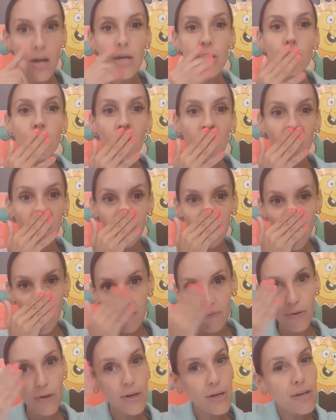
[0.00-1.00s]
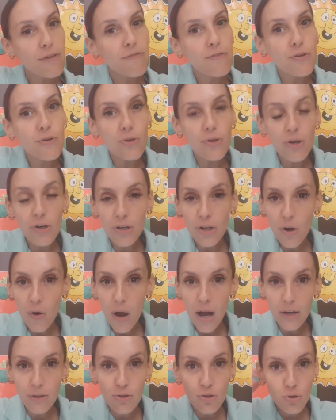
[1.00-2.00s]
So remember, if you don't know
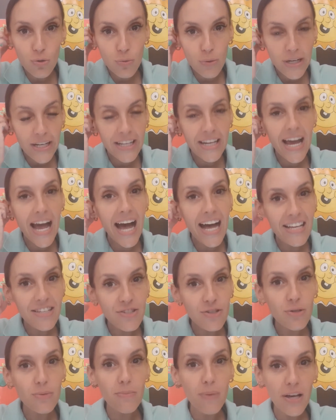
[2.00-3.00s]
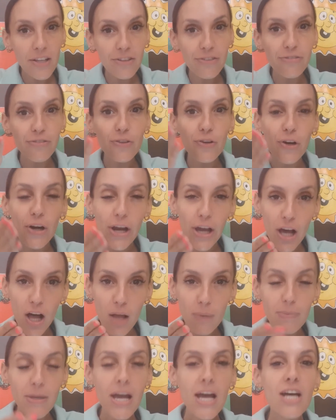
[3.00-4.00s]
how to read, ask your mother for
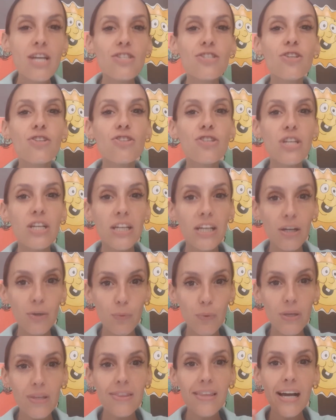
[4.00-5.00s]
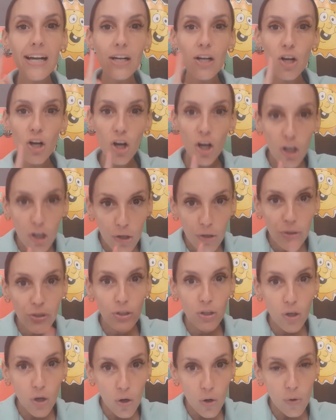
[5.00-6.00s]
help so she can read the color
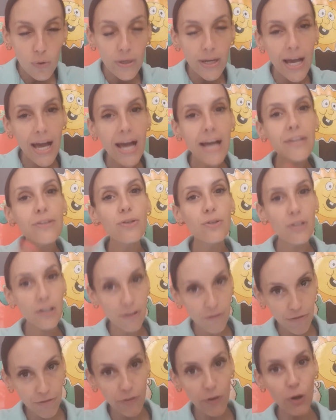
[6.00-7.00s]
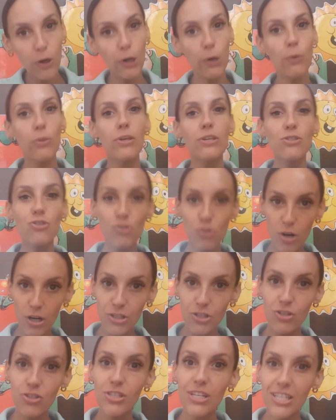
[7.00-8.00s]
code and you can follow the
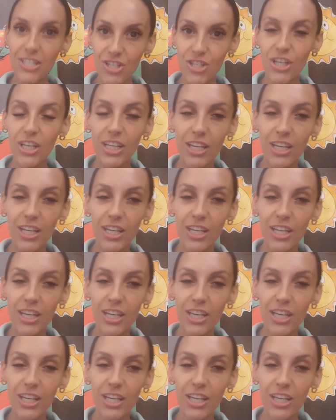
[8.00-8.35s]
instructions that she